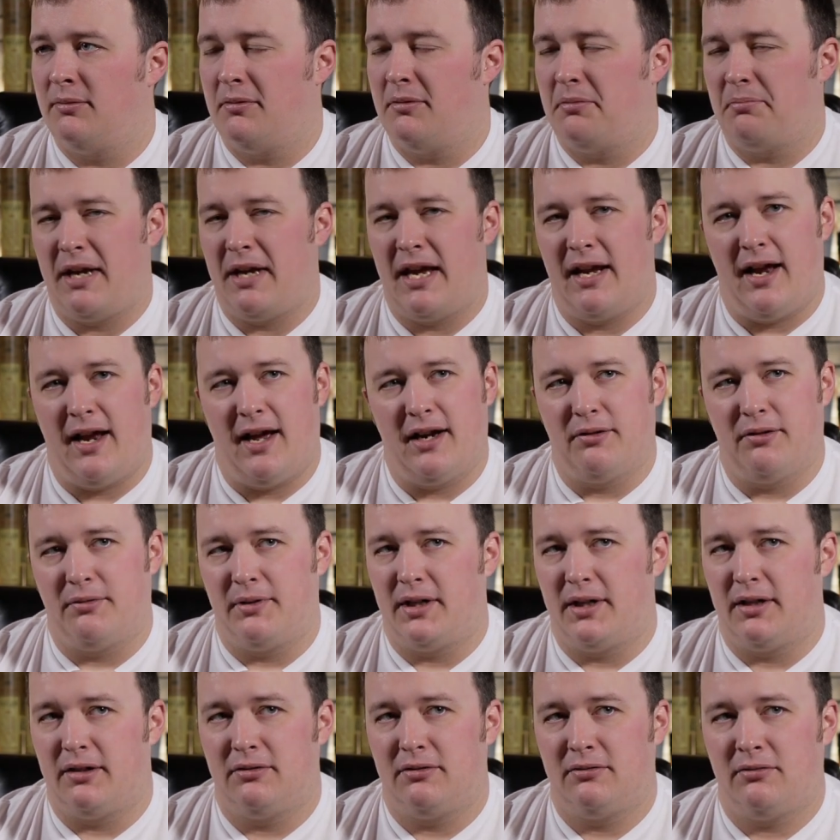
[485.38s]
Man, I don't
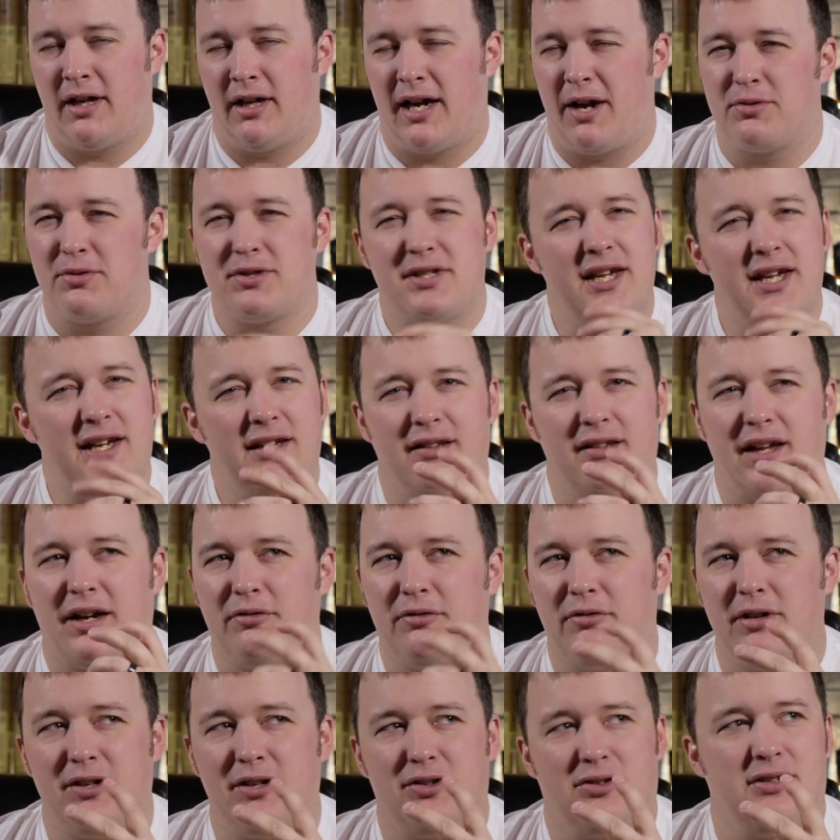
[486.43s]
know. Like, I was thinking like
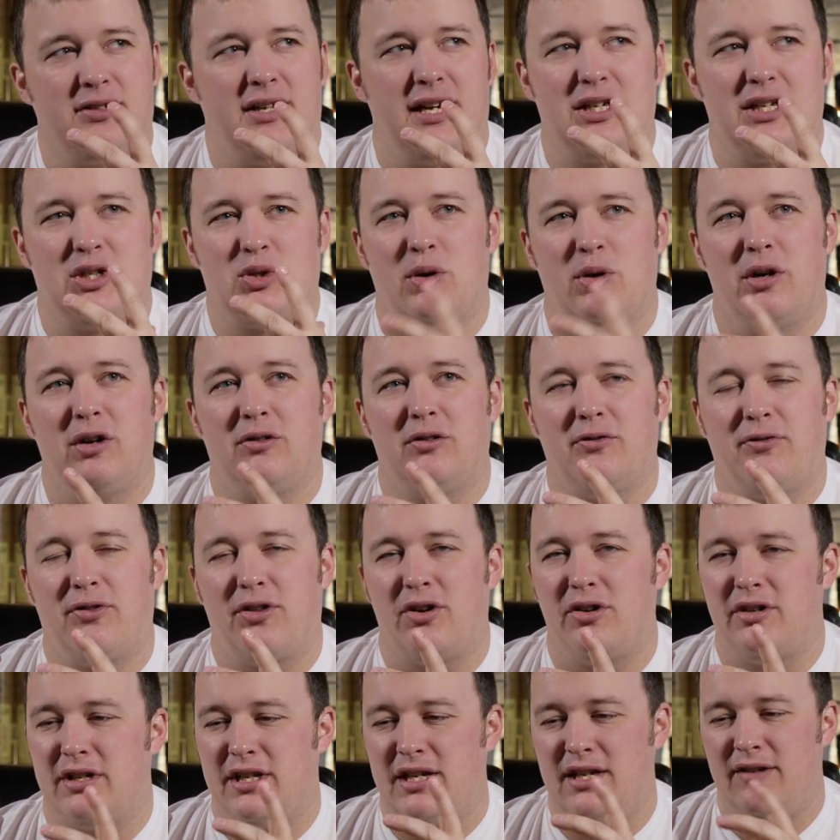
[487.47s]
original, like 12,
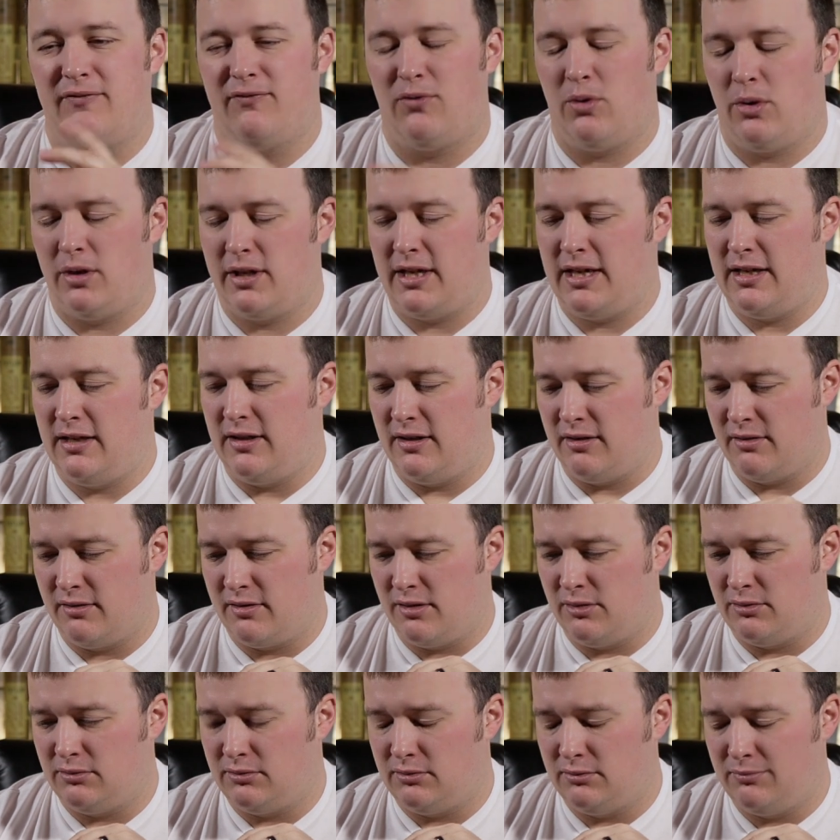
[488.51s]
13, 14 years
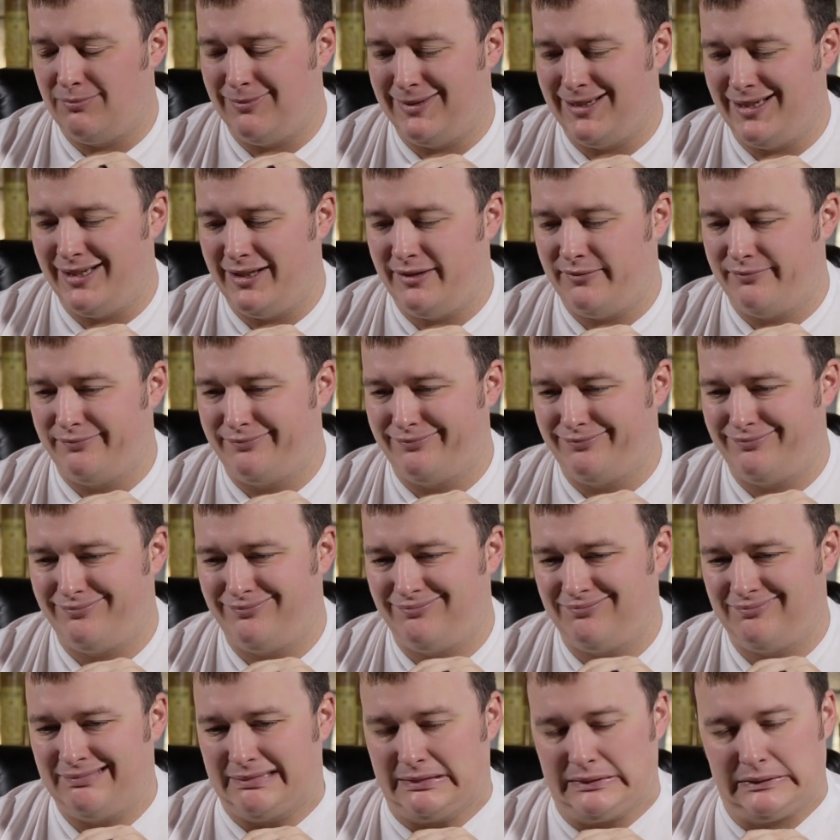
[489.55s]
old, but
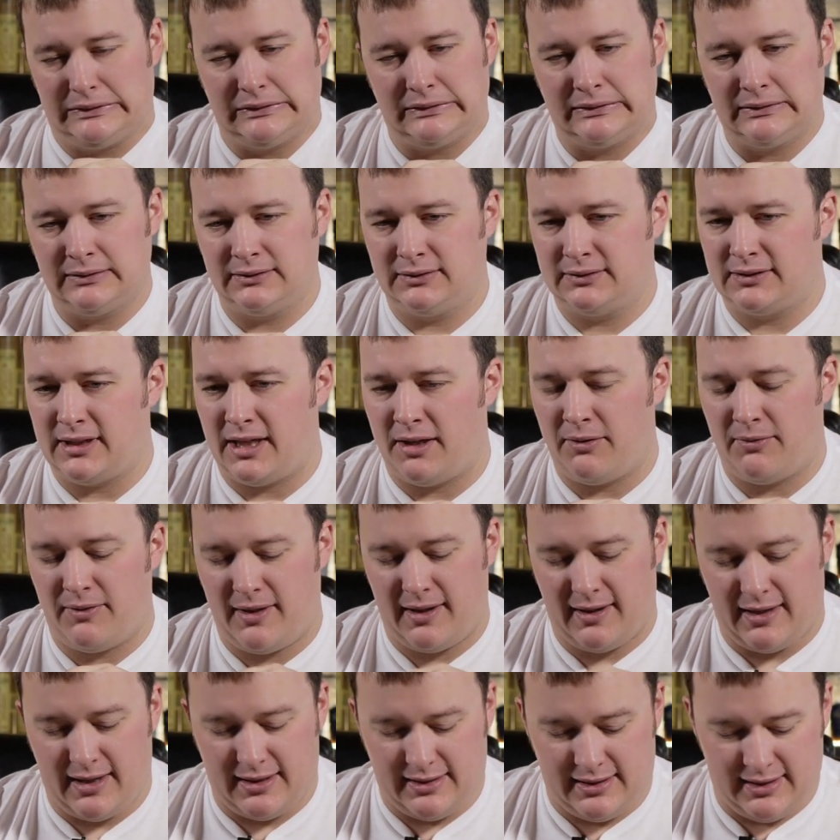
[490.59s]
I don't think
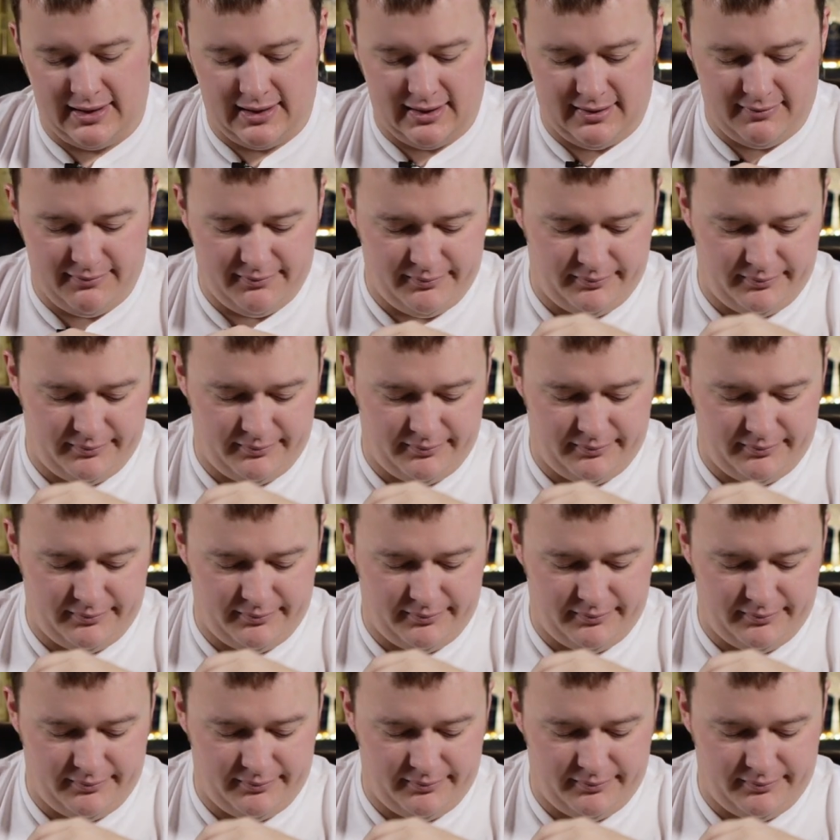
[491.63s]
that's it.